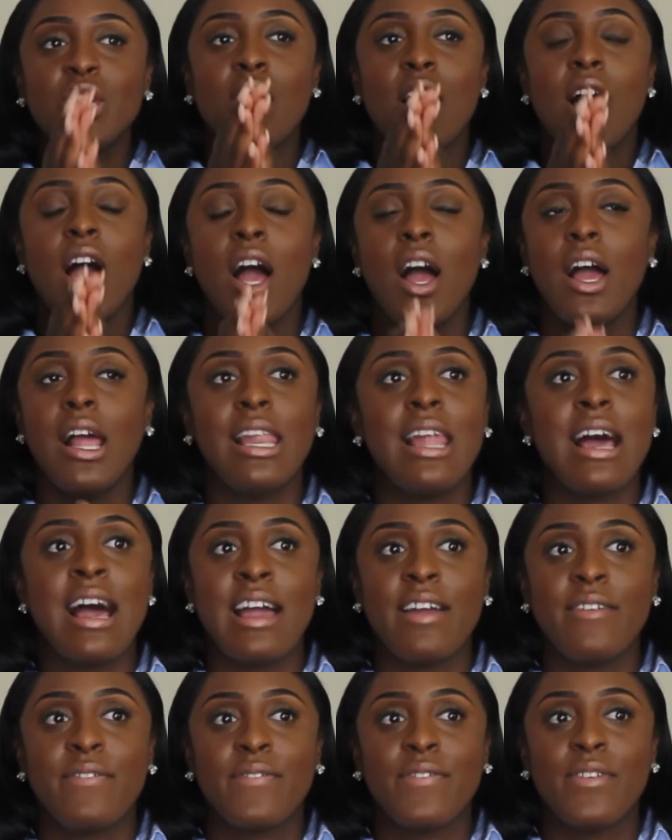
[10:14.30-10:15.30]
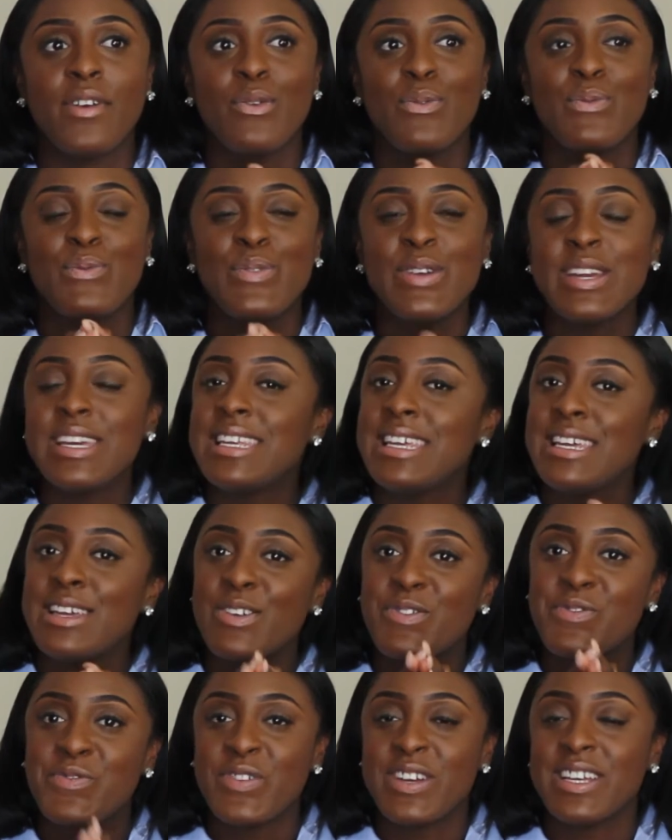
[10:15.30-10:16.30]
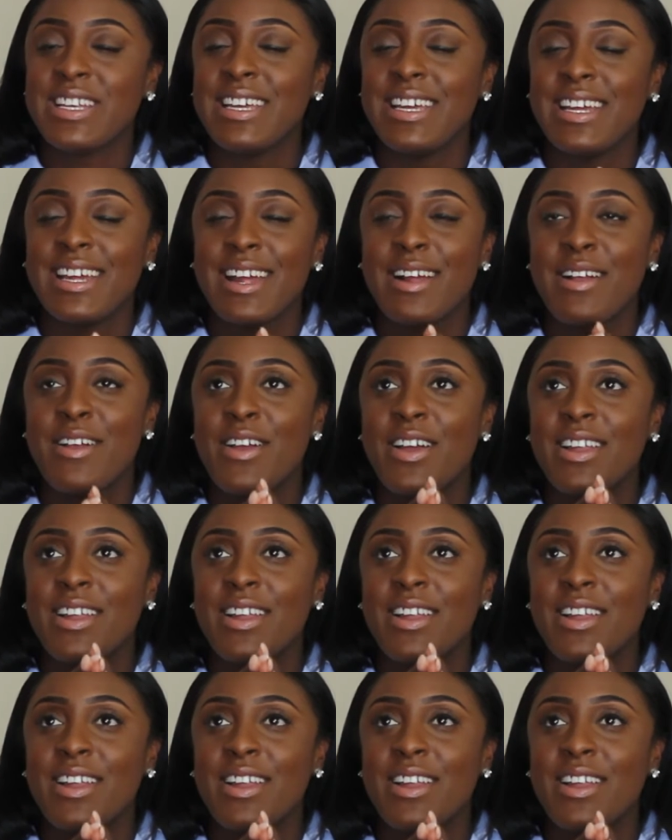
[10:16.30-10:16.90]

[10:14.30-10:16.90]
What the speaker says: her life really,